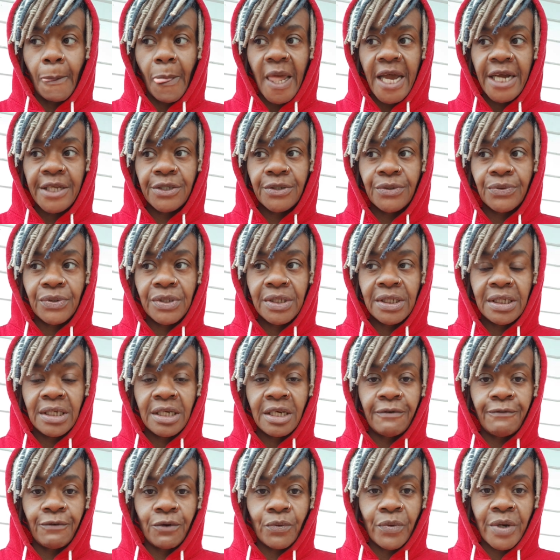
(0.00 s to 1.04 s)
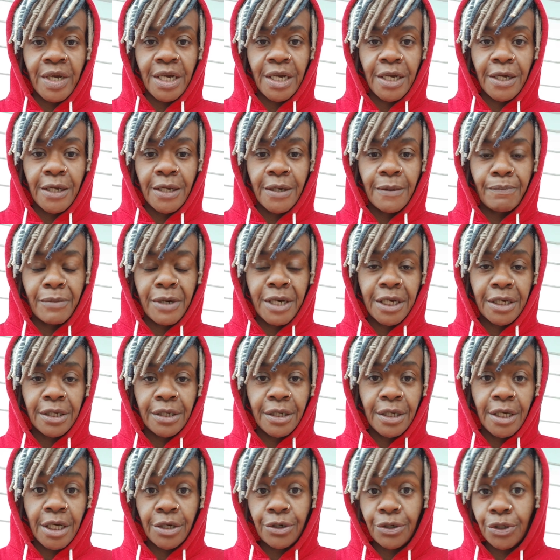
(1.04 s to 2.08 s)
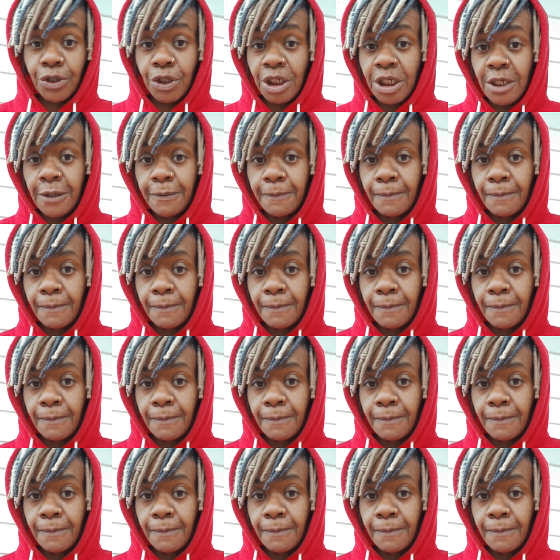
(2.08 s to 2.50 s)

I don't give away my energy.